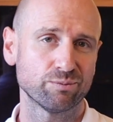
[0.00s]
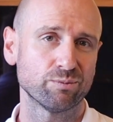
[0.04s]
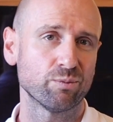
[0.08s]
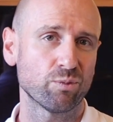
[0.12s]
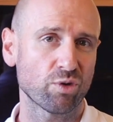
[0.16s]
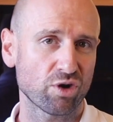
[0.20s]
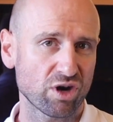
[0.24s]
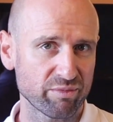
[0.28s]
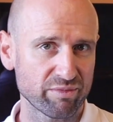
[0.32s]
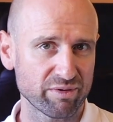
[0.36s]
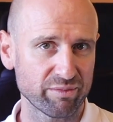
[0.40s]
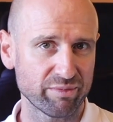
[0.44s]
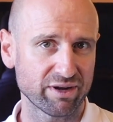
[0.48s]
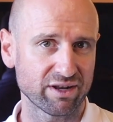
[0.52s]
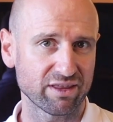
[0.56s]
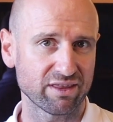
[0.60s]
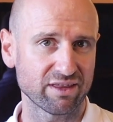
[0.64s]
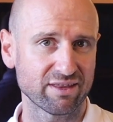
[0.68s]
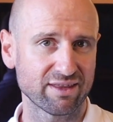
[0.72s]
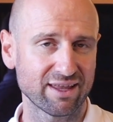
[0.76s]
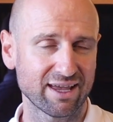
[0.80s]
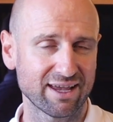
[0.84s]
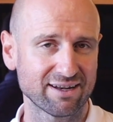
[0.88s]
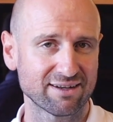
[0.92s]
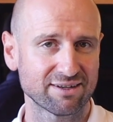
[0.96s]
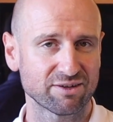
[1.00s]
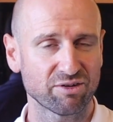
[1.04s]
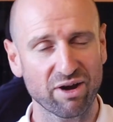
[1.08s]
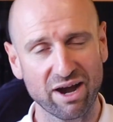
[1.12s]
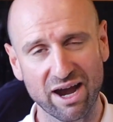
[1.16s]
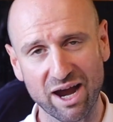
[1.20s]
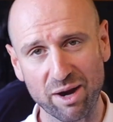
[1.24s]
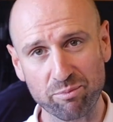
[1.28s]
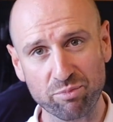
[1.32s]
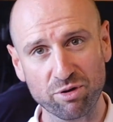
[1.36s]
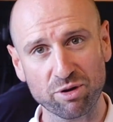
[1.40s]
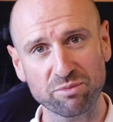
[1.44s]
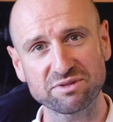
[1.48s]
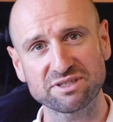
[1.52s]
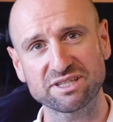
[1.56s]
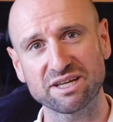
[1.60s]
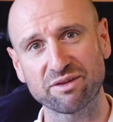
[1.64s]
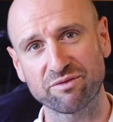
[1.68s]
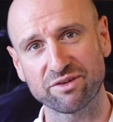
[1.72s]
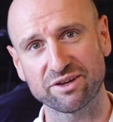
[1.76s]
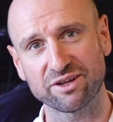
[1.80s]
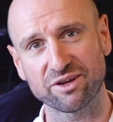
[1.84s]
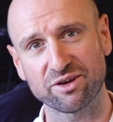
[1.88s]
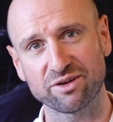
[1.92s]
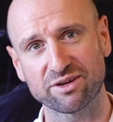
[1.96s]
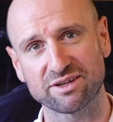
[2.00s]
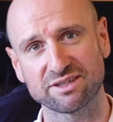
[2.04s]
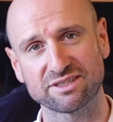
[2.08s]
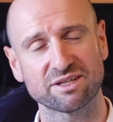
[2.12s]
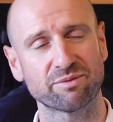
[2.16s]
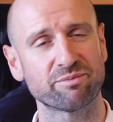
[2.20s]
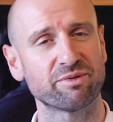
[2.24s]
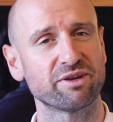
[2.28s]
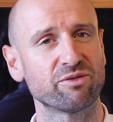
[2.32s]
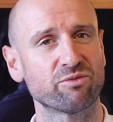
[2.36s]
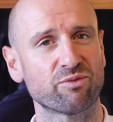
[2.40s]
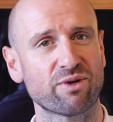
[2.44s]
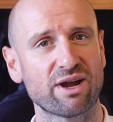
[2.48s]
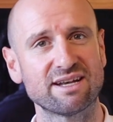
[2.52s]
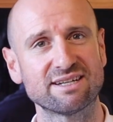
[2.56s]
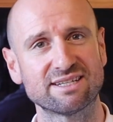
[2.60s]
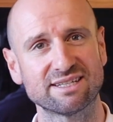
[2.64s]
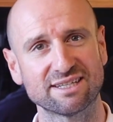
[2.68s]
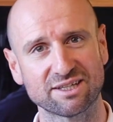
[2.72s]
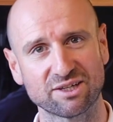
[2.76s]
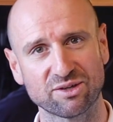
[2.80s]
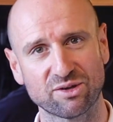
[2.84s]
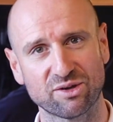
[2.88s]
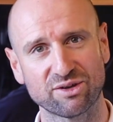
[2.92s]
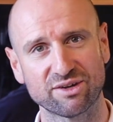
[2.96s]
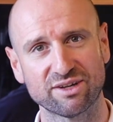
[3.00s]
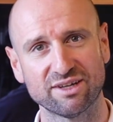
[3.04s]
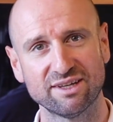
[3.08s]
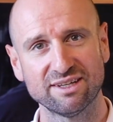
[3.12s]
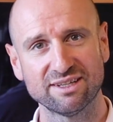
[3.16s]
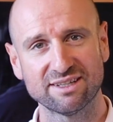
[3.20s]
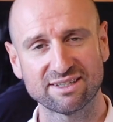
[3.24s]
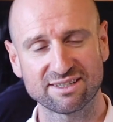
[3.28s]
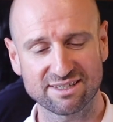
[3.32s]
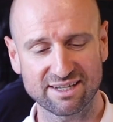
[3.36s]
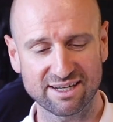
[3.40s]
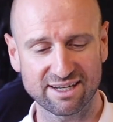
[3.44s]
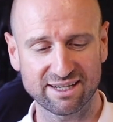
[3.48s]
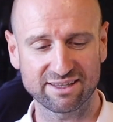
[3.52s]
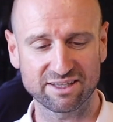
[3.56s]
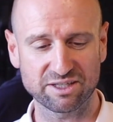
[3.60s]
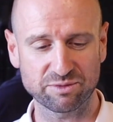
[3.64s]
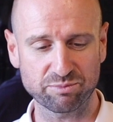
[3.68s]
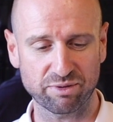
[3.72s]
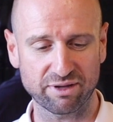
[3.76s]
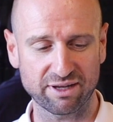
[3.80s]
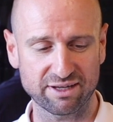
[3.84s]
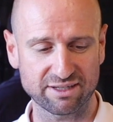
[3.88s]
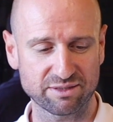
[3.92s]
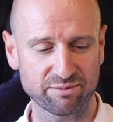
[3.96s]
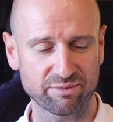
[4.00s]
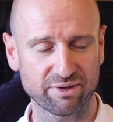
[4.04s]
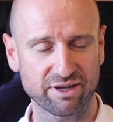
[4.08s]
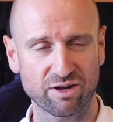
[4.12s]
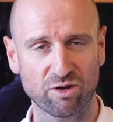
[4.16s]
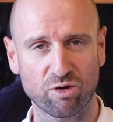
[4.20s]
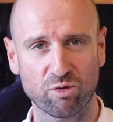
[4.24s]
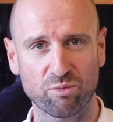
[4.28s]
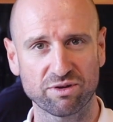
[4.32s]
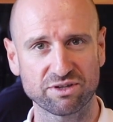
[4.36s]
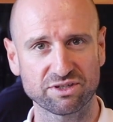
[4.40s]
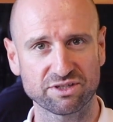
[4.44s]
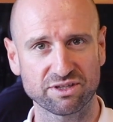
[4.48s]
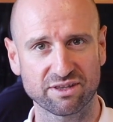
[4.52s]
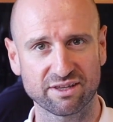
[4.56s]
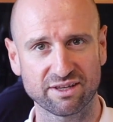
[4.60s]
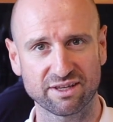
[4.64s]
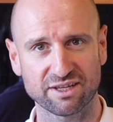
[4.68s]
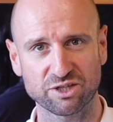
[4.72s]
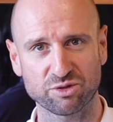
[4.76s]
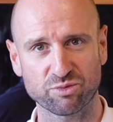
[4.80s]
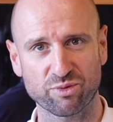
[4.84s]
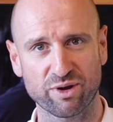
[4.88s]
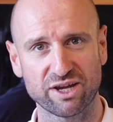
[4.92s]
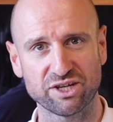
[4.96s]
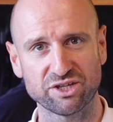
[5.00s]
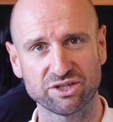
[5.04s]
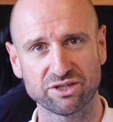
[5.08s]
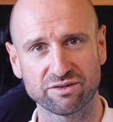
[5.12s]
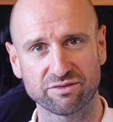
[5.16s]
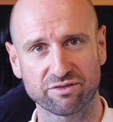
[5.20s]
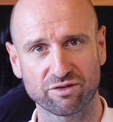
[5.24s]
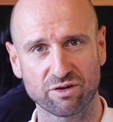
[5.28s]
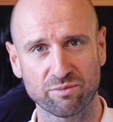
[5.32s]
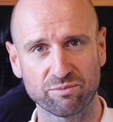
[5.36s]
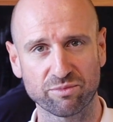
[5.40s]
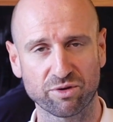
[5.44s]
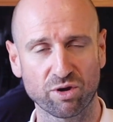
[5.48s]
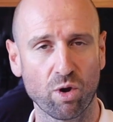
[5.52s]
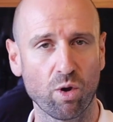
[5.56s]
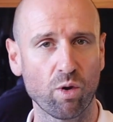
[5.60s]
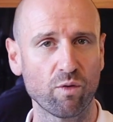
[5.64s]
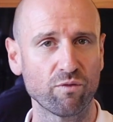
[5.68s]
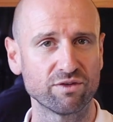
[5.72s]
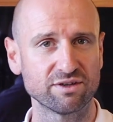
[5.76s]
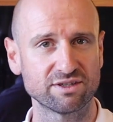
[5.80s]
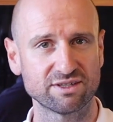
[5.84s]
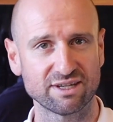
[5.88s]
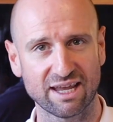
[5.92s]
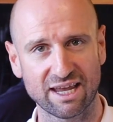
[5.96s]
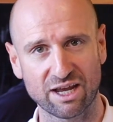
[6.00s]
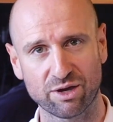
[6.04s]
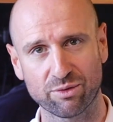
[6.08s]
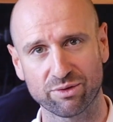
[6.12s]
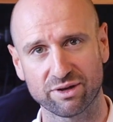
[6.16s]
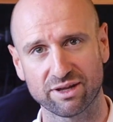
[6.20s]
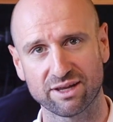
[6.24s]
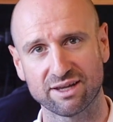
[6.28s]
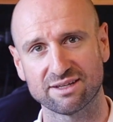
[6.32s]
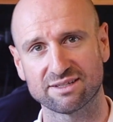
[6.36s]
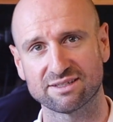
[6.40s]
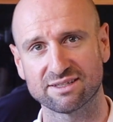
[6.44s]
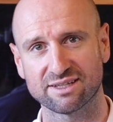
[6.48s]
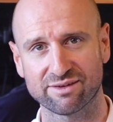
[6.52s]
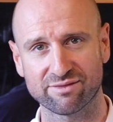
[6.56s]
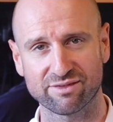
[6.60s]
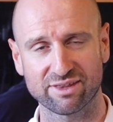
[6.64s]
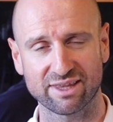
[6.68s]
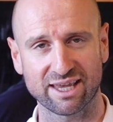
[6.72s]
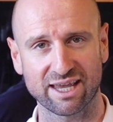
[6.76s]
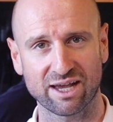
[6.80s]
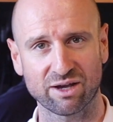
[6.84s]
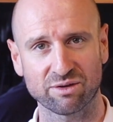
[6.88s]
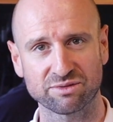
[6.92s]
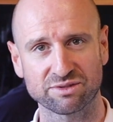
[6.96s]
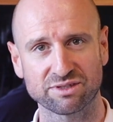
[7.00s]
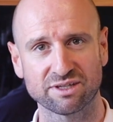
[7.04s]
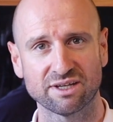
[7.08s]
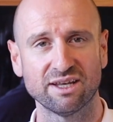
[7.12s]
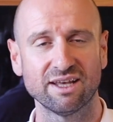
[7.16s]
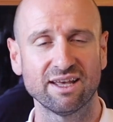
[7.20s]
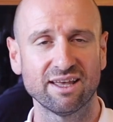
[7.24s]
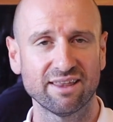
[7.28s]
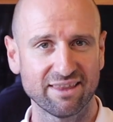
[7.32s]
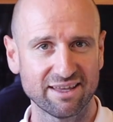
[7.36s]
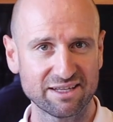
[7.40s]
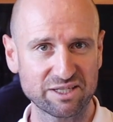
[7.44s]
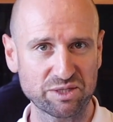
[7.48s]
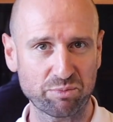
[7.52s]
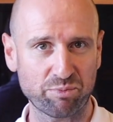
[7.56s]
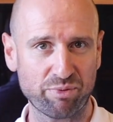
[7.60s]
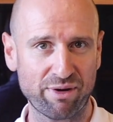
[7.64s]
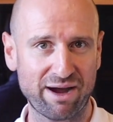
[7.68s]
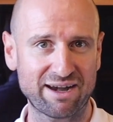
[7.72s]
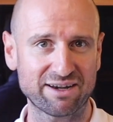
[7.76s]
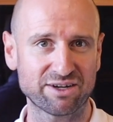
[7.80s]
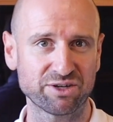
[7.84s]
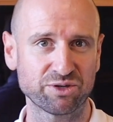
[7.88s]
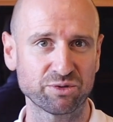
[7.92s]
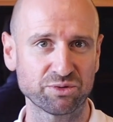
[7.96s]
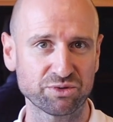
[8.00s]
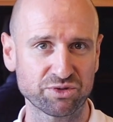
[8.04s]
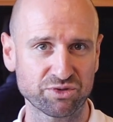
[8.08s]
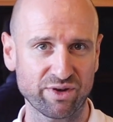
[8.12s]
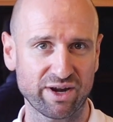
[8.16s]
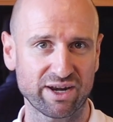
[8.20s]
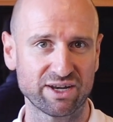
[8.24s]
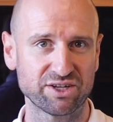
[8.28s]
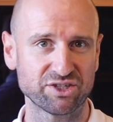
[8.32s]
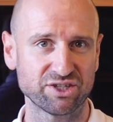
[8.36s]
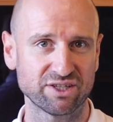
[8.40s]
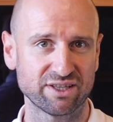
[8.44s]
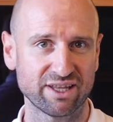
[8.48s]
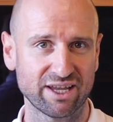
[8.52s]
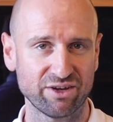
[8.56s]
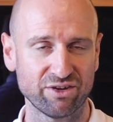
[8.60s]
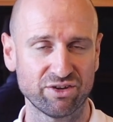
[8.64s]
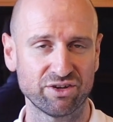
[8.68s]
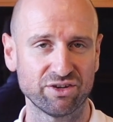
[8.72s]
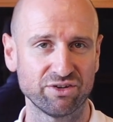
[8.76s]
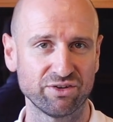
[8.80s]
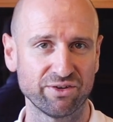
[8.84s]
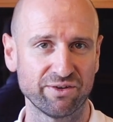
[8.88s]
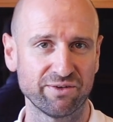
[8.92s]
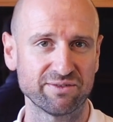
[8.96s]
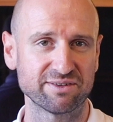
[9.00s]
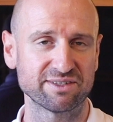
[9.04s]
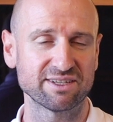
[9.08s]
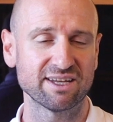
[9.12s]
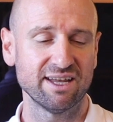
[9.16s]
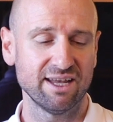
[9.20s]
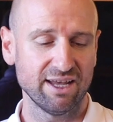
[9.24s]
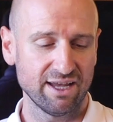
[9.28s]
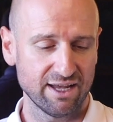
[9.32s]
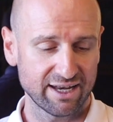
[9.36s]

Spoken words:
what could be better than that? I promised that video because I've been ranting a lot, sitting in this place about a whole bunch of things, ranging from COVID to equity to everything else. There's a practical strategy that you can use.